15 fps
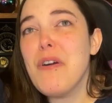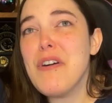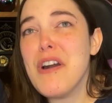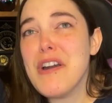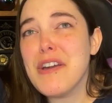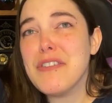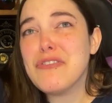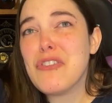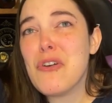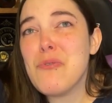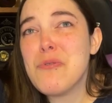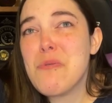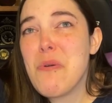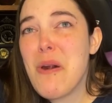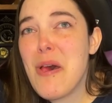think it's
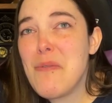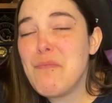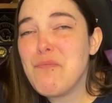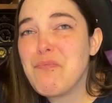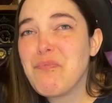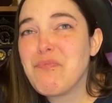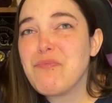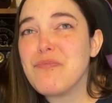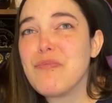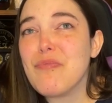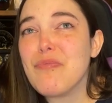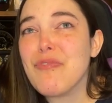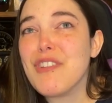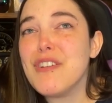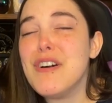going to it.
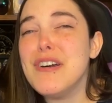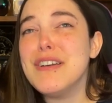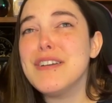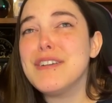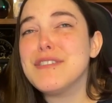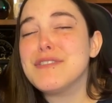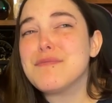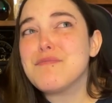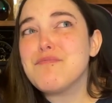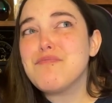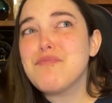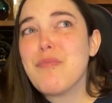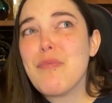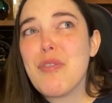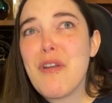I think
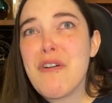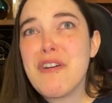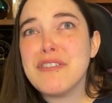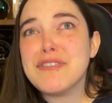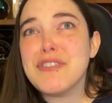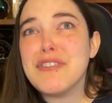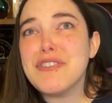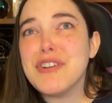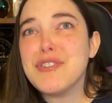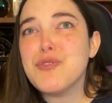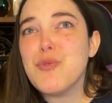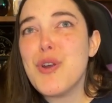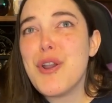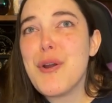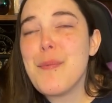it's starting to get
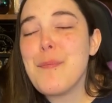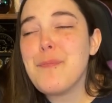sweeter.